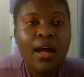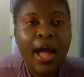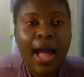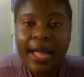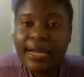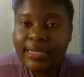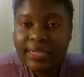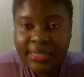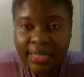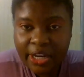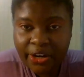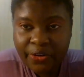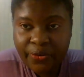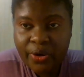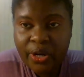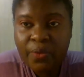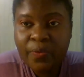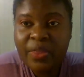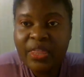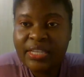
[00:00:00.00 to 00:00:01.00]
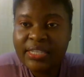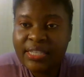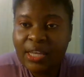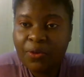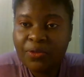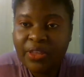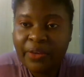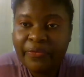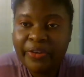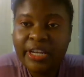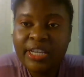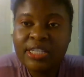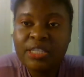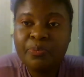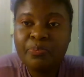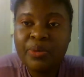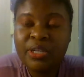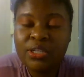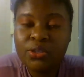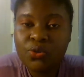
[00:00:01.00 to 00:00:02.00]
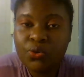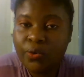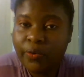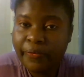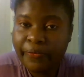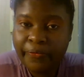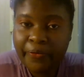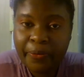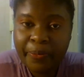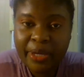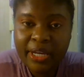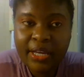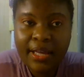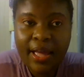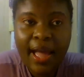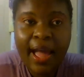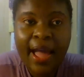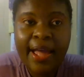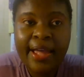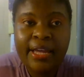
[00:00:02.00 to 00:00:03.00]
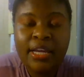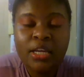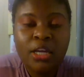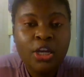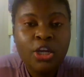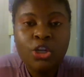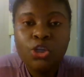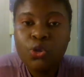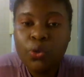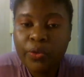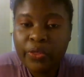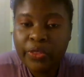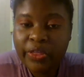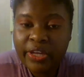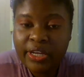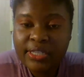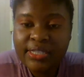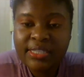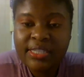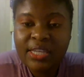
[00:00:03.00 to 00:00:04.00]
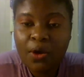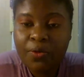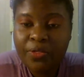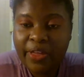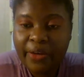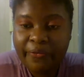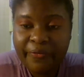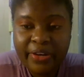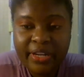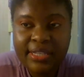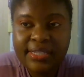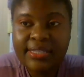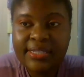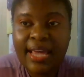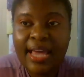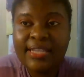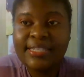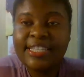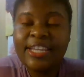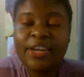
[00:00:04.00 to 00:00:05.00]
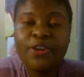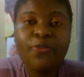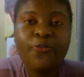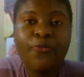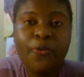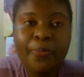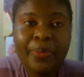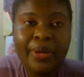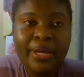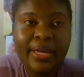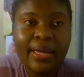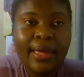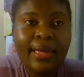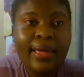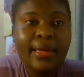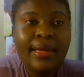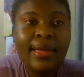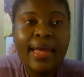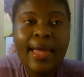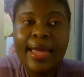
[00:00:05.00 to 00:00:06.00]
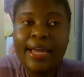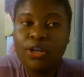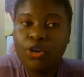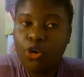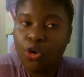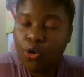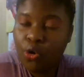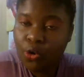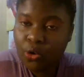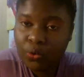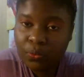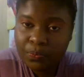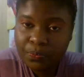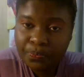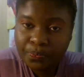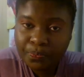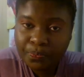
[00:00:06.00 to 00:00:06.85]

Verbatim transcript: I disagree with South Africans being xenophobic. I don't think South Africans are xenophobic at all.